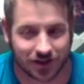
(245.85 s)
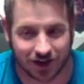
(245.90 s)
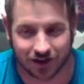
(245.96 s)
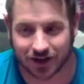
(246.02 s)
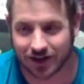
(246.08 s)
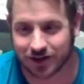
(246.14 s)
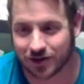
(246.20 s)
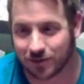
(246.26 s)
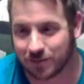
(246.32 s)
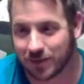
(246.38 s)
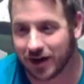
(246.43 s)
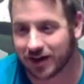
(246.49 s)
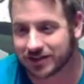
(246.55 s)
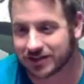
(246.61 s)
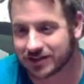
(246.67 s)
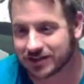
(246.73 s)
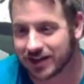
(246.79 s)
and then I'll get your
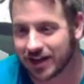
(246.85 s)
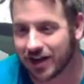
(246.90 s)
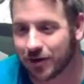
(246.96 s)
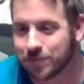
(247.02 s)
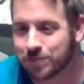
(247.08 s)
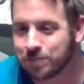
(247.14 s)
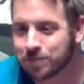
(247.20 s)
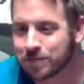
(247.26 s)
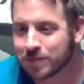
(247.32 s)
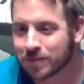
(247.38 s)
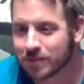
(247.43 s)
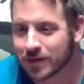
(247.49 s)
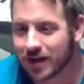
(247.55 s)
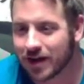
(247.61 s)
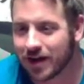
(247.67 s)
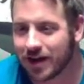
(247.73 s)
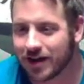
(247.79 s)
boxes out.
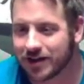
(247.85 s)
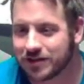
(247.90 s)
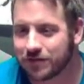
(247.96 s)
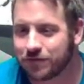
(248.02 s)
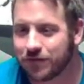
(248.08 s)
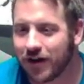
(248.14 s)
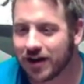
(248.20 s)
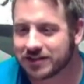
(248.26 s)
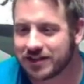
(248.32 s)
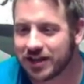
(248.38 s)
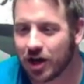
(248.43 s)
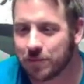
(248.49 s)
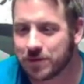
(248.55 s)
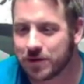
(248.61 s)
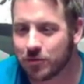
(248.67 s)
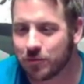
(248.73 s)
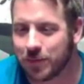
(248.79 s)
Did Fox
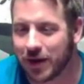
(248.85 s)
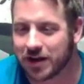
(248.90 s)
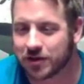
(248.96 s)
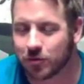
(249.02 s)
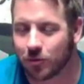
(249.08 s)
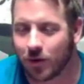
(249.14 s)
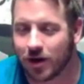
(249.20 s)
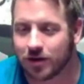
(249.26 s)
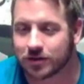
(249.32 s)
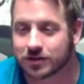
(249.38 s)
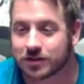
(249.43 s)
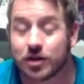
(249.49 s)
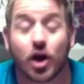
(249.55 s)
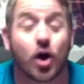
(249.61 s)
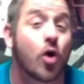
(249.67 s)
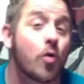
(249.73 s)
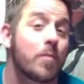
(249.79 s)
help you paint the walls?
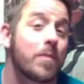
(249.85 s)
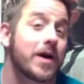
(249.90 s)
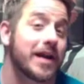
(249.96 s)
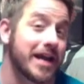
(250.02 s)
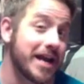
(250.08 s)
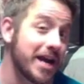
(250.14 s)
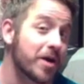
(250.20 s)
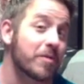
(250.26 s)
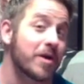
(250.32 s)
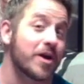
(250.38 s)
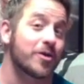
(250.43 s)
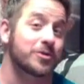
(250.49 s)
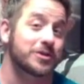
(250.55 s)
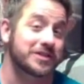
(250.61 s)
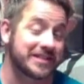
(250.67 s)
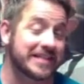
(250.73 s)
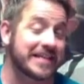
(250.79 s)
No, but Heroes